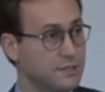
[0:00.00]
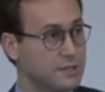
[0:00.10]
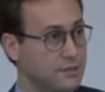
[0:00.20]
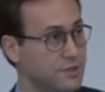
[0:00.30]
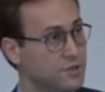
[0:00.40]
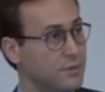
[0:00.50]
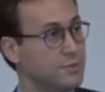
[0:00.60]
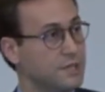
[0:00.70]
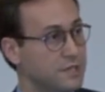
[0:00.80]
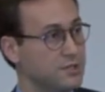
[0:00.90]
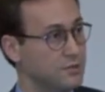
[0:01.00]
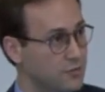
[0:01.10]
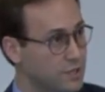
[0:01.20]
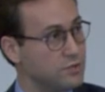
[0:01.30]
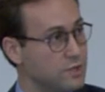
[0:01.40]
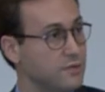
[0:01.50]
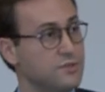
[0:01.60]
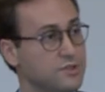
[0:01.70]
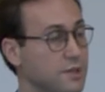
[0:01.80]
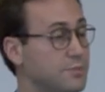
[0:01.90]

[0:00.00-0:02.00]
individual application, the right to individual